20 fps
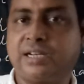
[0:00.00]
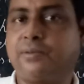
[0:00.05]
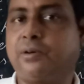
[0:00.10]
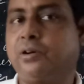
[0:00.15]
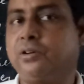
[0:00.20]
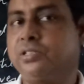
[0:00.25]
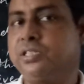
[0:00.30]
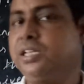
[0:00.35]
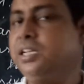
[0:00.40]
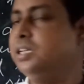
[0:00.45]

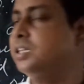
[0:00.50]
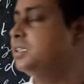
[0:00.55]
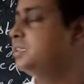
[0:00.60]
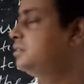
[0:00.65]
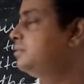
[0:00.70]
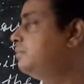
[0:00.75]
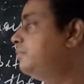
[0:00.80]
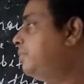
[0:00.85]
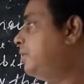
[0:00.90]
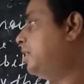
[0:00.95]
about the
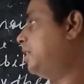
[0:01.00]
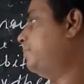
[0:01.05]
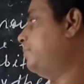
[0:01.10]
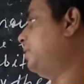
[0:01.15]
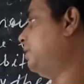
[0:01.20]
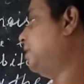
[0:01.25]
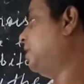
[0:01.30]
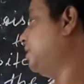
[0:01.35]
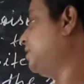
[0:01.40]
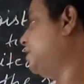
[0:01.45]

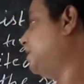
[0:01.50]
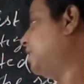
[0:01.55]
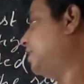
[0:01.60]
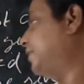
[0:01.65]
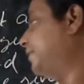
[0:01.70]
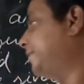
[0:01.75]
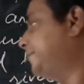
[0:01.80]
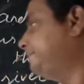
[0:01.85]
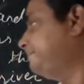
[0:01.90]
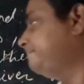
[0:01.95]
farming.
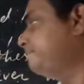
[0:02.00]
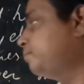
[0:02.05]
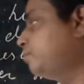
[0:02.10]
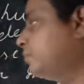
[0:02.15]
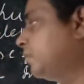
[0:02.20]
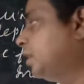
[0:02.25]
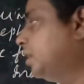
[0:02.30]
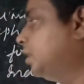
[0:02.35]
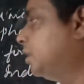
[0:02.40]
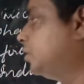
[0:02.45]
Understand?
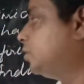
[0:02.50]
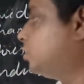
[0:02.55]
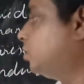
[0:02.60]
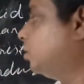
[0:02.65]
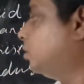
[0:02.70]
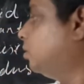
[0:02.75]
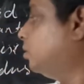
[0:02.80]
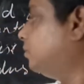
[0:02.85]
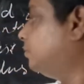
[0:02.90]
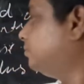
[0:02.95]

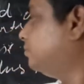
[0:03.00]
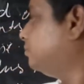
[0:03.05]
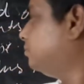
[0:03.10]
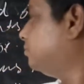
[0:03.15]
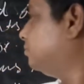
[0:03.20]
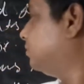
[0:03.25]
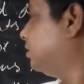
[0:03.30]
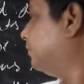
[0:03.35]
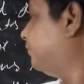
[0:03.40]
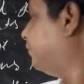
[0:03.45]

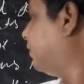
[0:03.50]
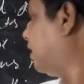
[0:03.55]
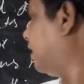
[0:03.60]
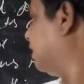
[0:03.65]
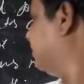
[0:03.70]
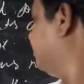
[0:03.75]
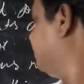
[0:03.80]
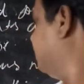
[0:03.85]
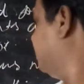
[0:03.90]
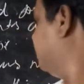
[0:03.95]
So the
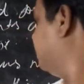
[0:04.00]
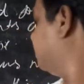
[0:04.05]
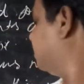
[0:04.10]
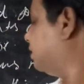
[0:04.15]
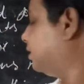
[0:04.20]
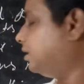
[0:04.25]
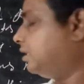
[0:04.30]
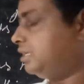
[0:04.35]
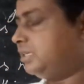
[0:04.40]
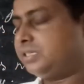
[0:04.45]

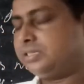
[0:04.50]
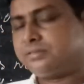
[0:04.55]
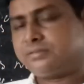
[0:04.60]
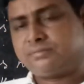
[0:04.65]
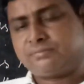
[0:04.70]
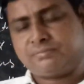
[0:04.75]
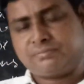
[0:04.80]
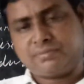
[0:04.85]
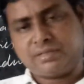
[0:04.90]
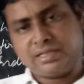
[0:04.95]
farming
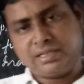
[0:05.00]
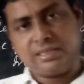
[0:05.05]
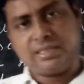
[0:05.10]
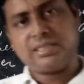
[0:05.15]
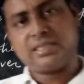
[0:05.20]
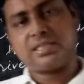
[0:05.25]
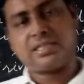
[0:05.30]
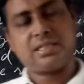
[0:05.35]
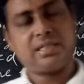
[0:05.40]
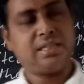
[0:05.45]
in
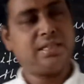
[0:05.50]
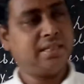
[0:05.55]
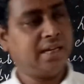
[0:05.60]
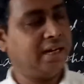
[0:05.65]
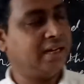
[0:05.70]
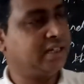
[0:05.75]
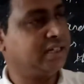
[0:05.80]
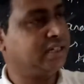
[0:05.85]
that